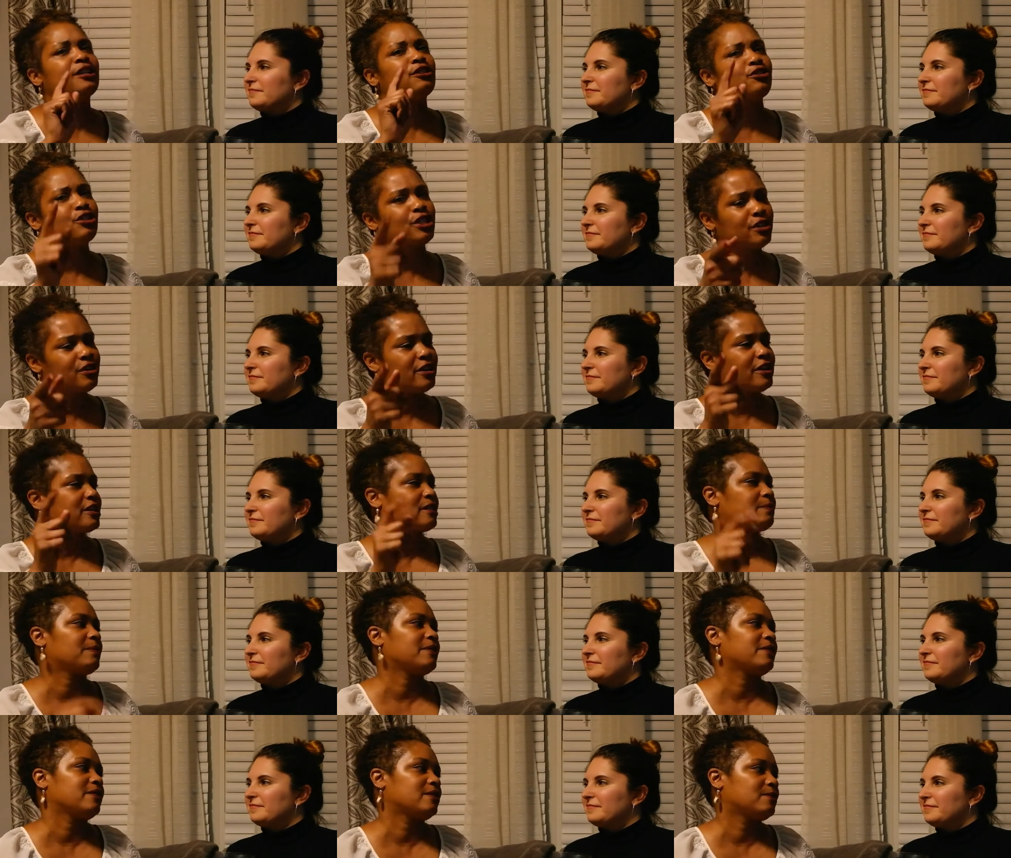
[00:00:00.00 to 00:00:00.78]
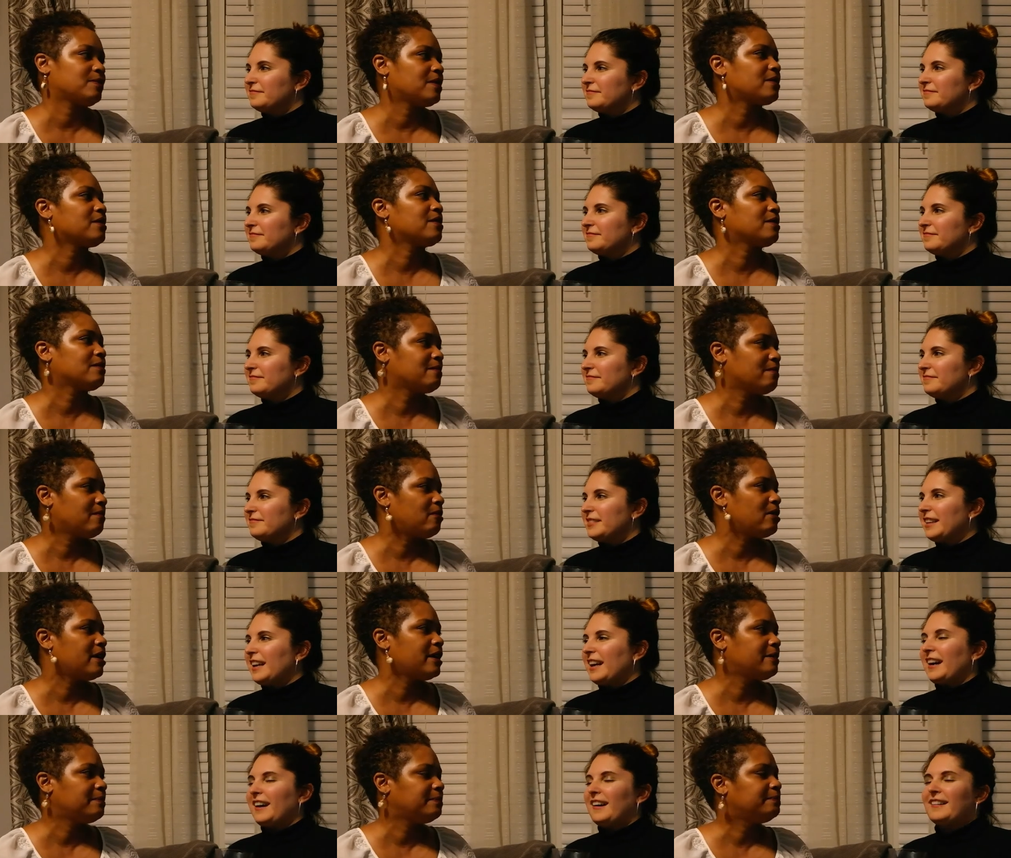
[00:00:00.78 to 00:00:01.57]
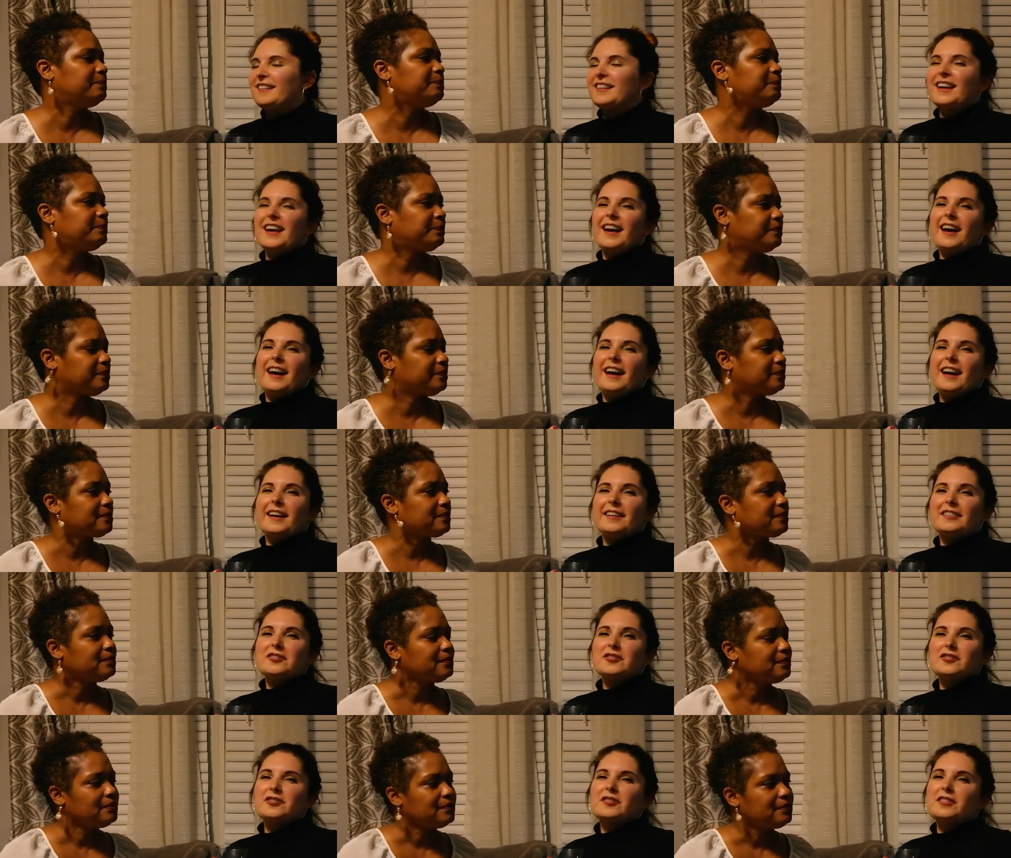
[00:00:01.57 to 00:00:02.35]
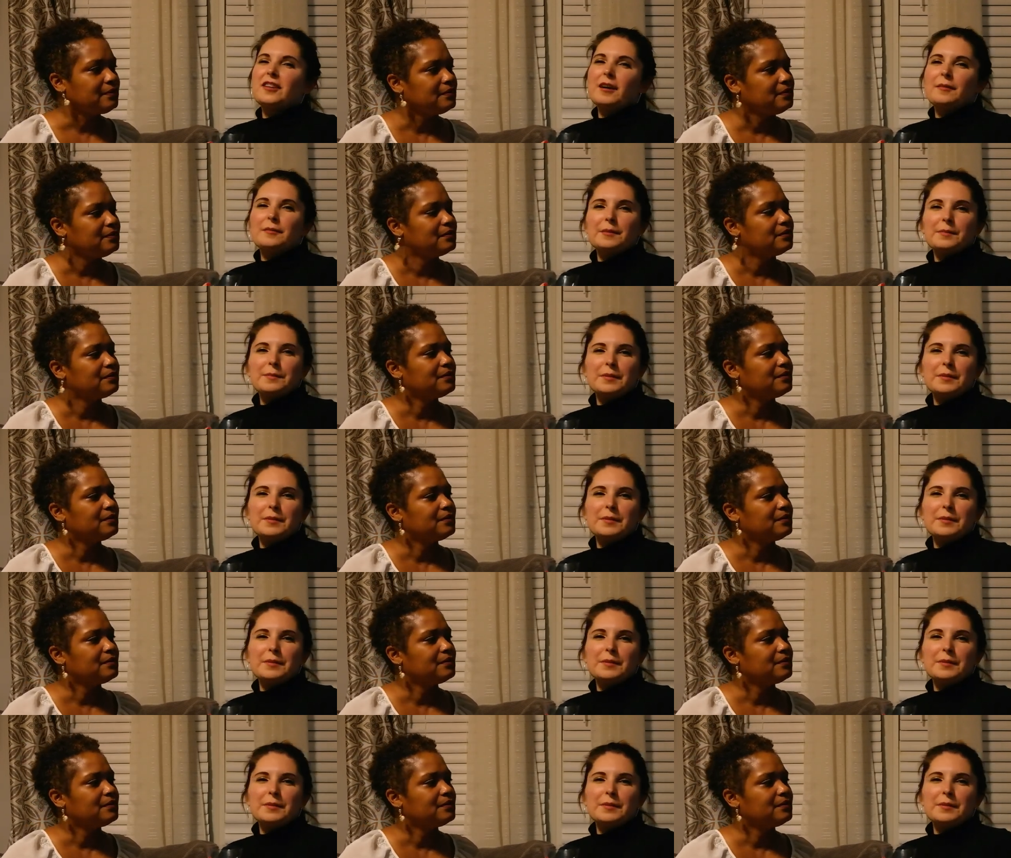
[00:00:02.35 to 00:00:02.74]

Speaker 1: share our experience with you. Right? Yeah, and just comment